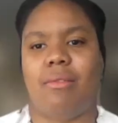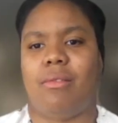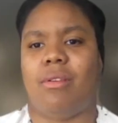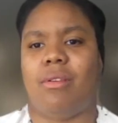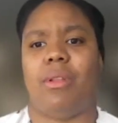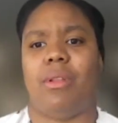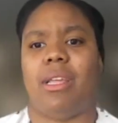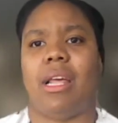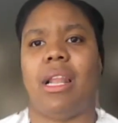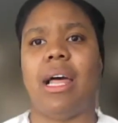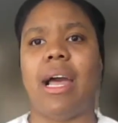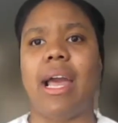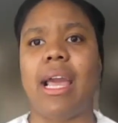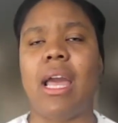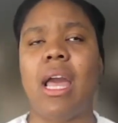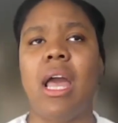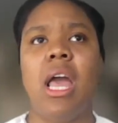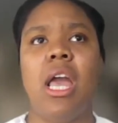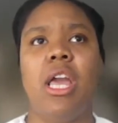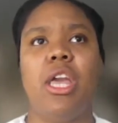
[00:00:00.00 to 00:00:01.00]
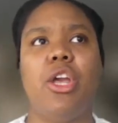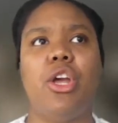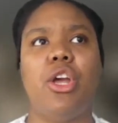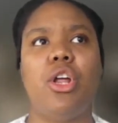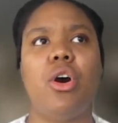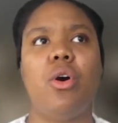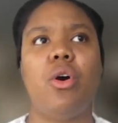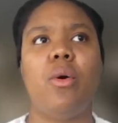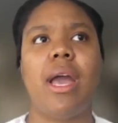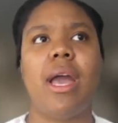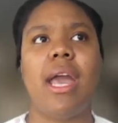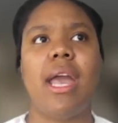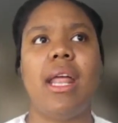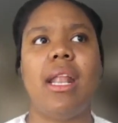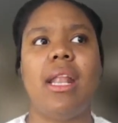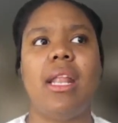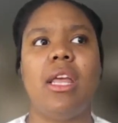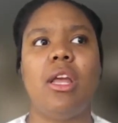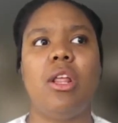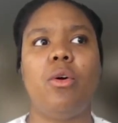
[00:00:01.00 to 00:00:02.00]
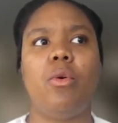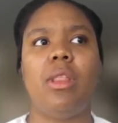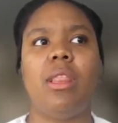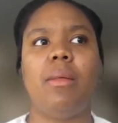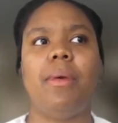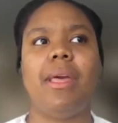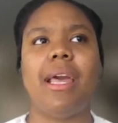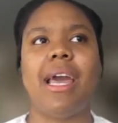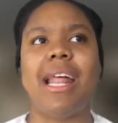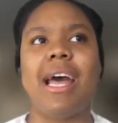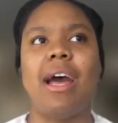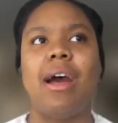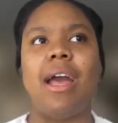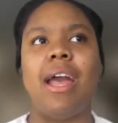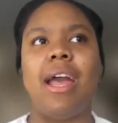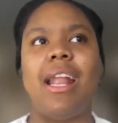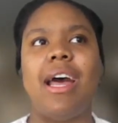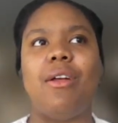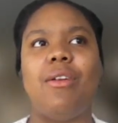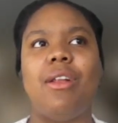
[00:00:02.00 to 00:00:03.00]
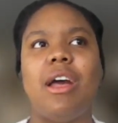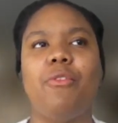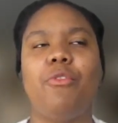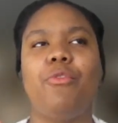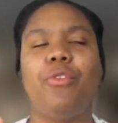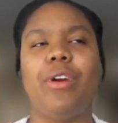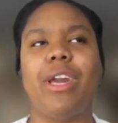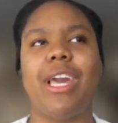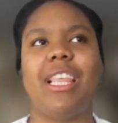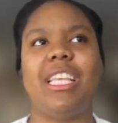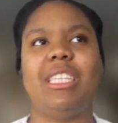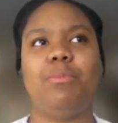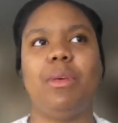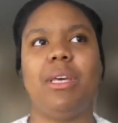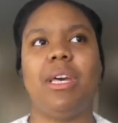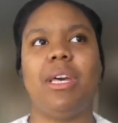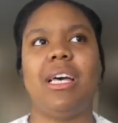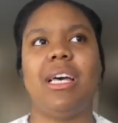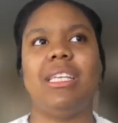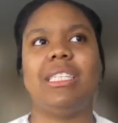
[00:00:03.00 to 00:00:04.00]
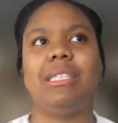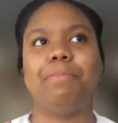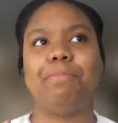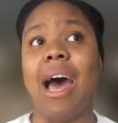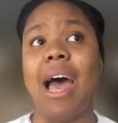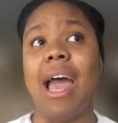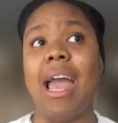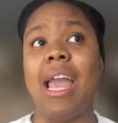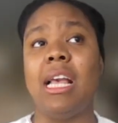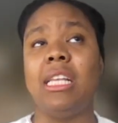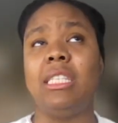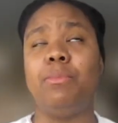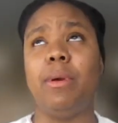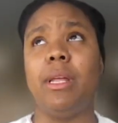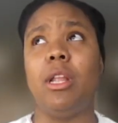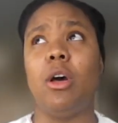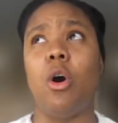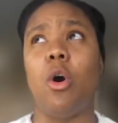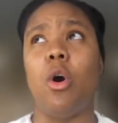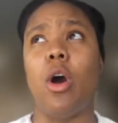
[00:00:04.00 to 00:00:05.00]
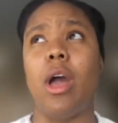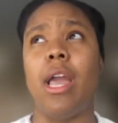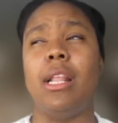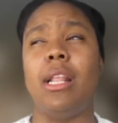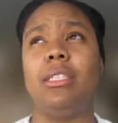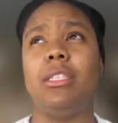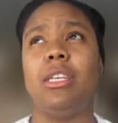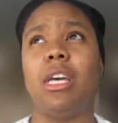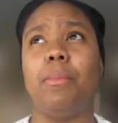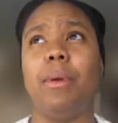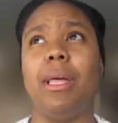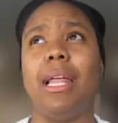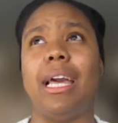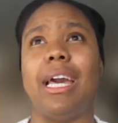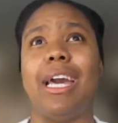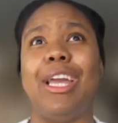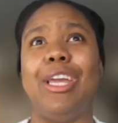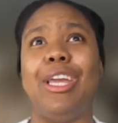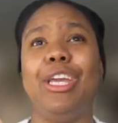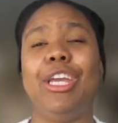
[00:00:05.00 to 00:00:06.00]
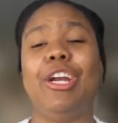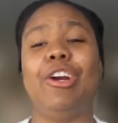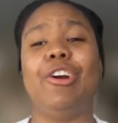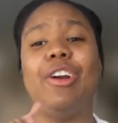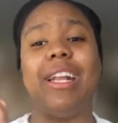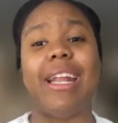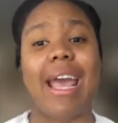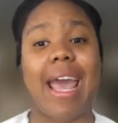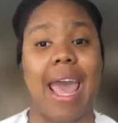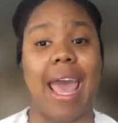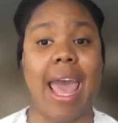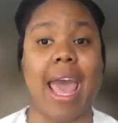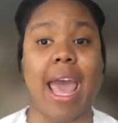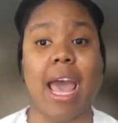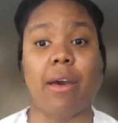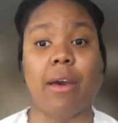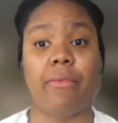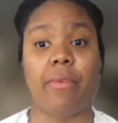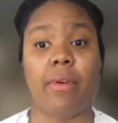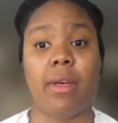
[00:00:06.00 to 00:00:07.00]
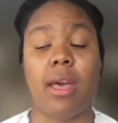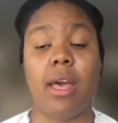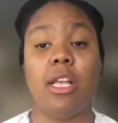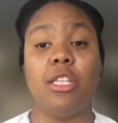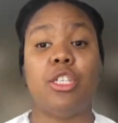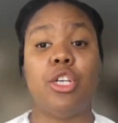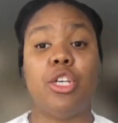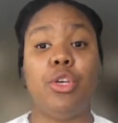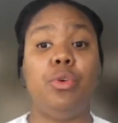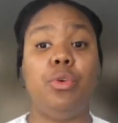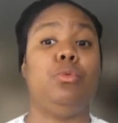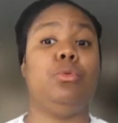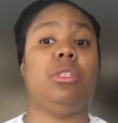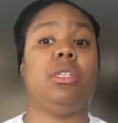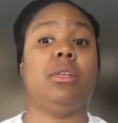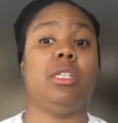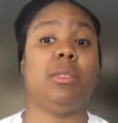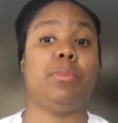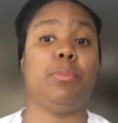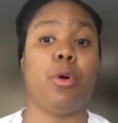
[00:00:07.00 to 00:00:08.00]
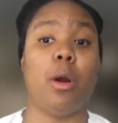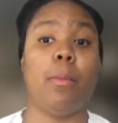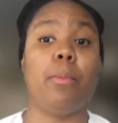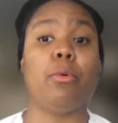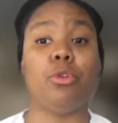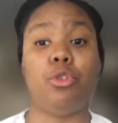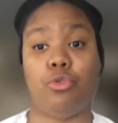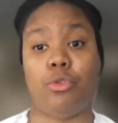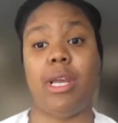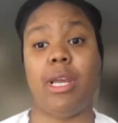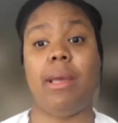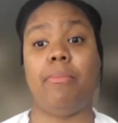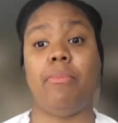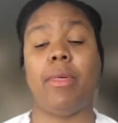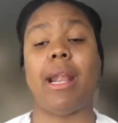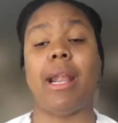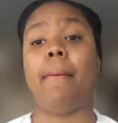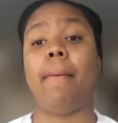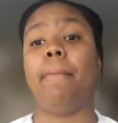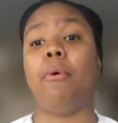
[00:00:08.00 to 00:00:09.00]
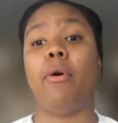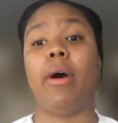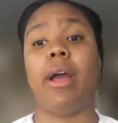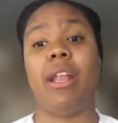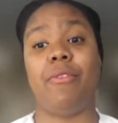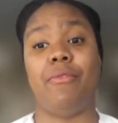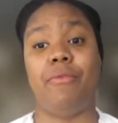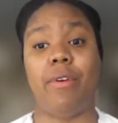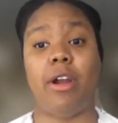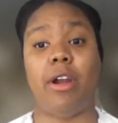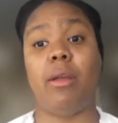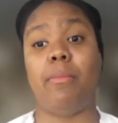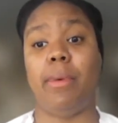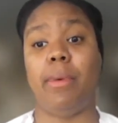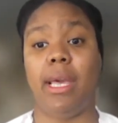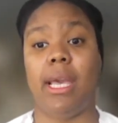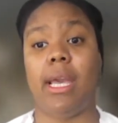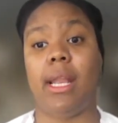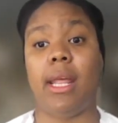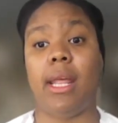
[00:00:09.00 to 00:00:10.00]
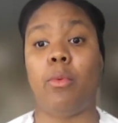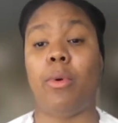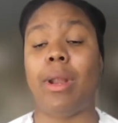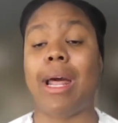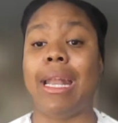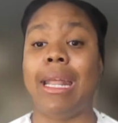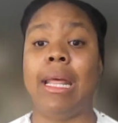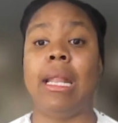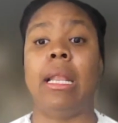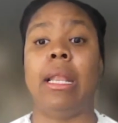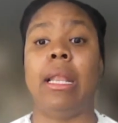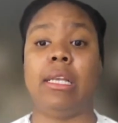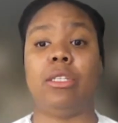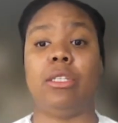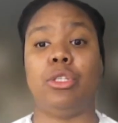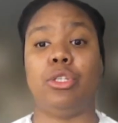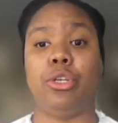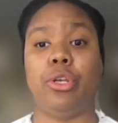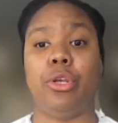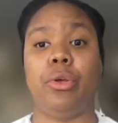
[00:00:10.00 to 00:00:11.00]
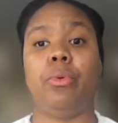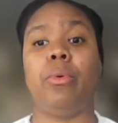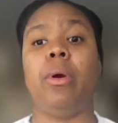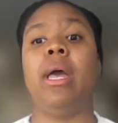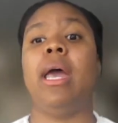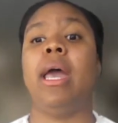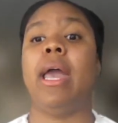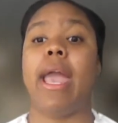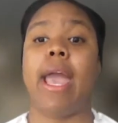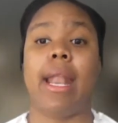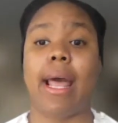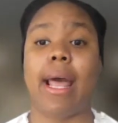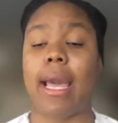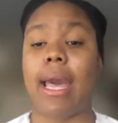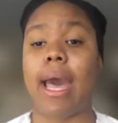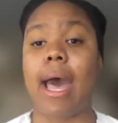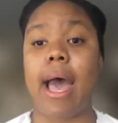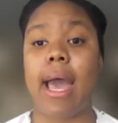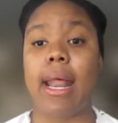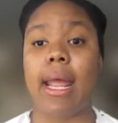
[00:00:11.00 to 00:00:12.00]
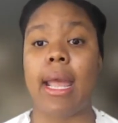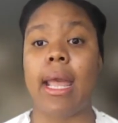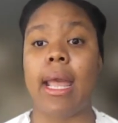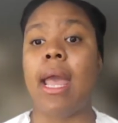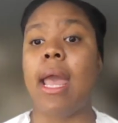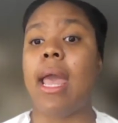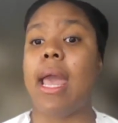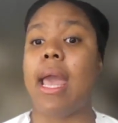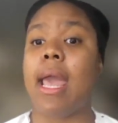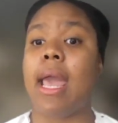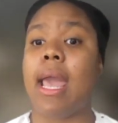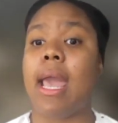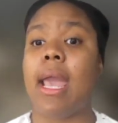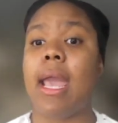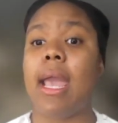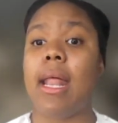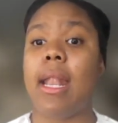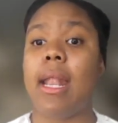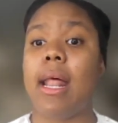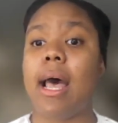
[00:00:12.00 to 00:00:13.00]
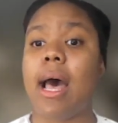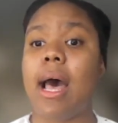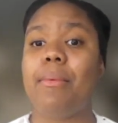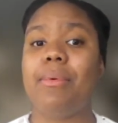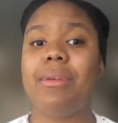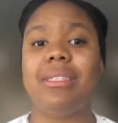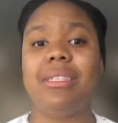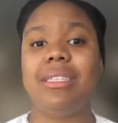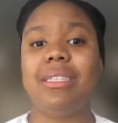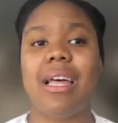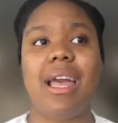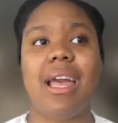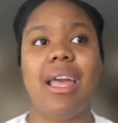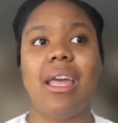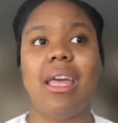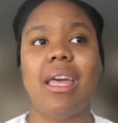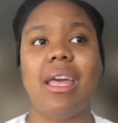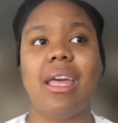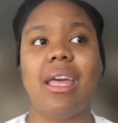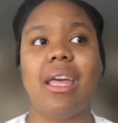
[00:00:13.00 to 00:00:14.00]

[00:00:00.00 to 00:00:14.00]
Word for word: don't right. know they like, you know, and you know, in the and I and I never forget this because it's been a it took me like a year and a half to use this purple drape that I bought in the very beginning when I didn't listen to you. And I got it. And I was just like,